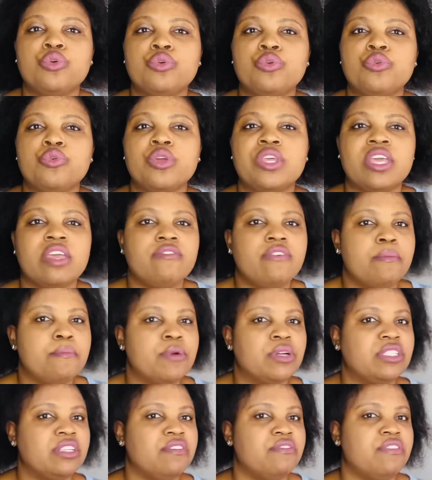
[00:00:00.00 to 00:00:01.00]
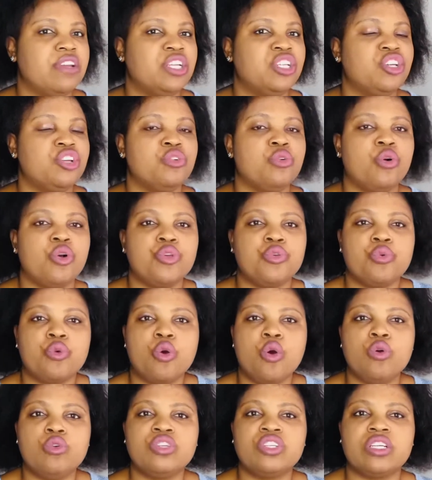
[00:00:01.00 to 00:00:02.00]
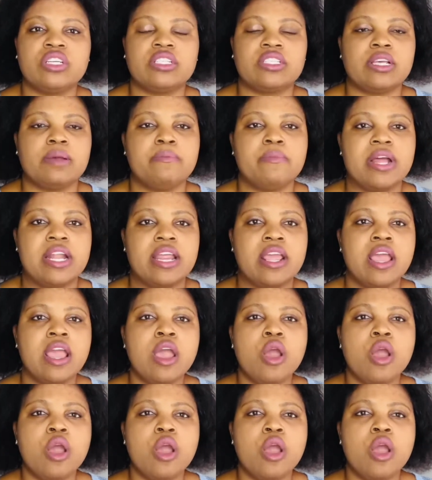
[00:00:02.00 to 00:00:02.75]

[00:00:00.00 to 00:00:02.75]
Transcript: give a motivation, or you're coaching somebody,